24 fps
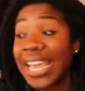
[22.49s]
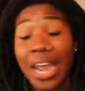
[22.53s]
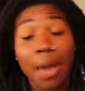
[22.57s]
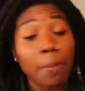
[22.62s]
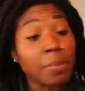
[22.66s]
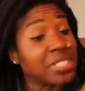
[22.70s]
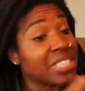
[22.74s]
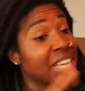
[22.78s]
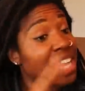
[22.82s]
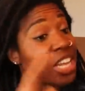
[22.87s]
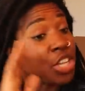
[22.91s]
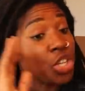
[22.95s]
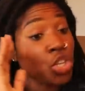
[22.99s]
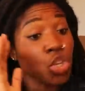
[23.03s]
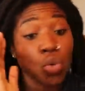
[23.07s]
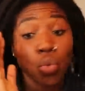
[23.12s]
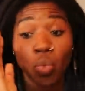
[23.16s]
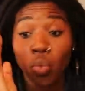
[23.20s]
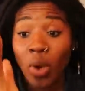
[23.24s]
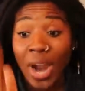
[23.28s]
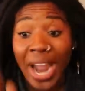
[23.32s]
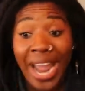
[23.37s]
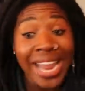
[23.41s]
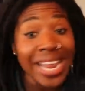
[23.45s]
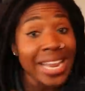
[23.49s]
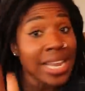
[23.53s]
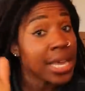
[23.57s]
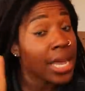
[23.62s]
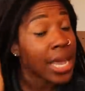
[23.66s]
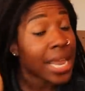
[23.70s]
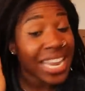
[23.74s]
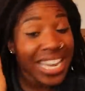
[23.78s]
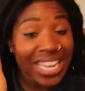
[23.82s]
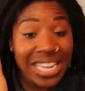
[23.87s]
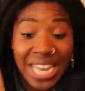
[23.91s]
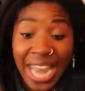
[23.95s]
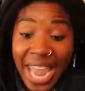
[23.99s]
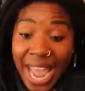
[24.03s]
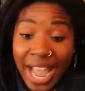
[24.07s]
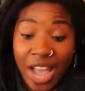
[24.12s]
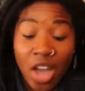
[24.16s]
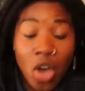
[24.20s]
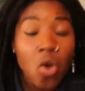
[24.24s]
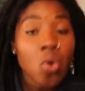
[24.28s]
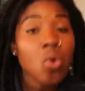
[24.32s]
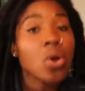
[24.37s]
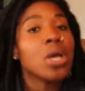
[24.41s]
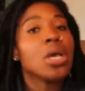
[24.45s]
And I'm telling you right
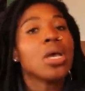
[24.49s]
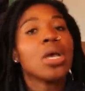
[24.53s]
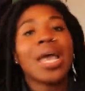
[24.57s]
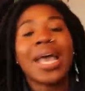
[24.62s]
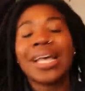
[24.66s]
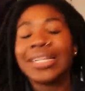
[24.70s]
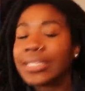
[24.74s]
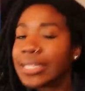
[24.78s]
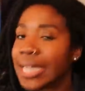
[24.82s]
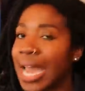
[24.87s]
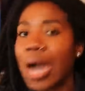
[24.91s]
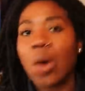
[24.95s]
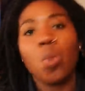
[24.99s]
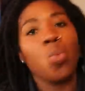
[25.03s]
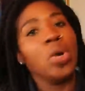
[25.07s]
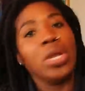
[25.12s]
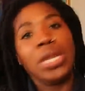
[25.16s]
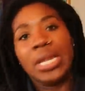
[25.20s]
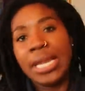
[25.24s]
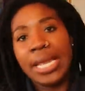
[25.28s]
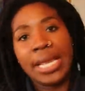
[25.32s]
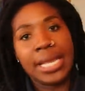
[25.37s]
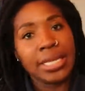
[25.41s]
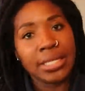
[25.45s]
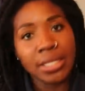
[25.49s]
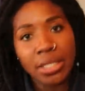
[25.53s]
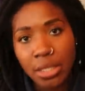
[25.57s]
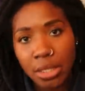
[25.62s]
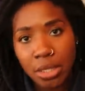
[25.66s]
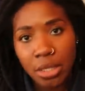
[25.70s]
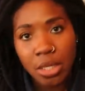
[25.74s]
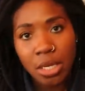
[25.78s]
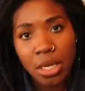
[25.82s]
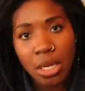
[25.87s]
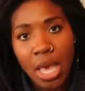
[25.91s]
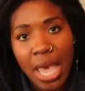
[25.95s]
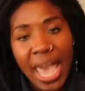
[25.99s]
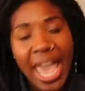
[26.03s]
now, that's not what it is.